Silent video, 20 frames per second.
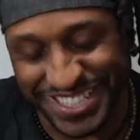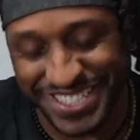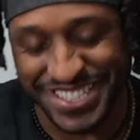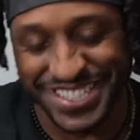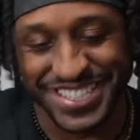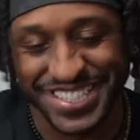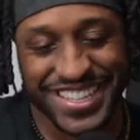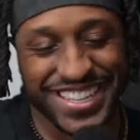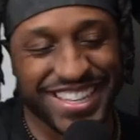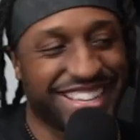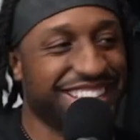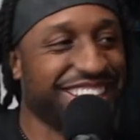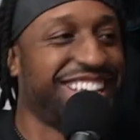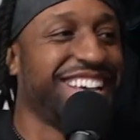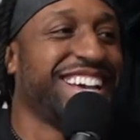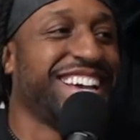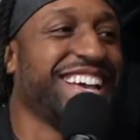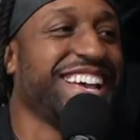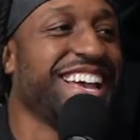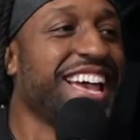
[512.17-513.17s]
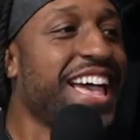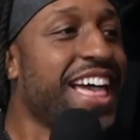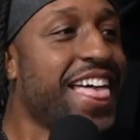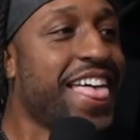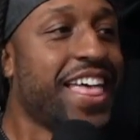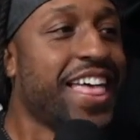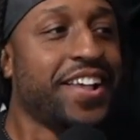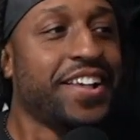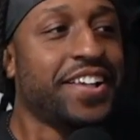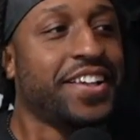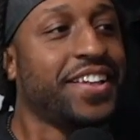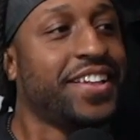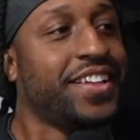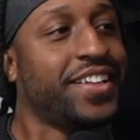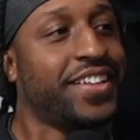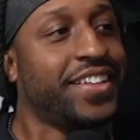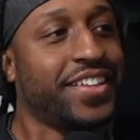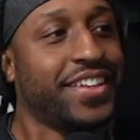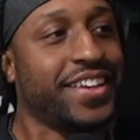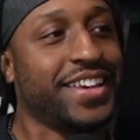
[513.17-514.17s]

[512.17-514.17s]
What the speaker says: Damn. I'm top 30.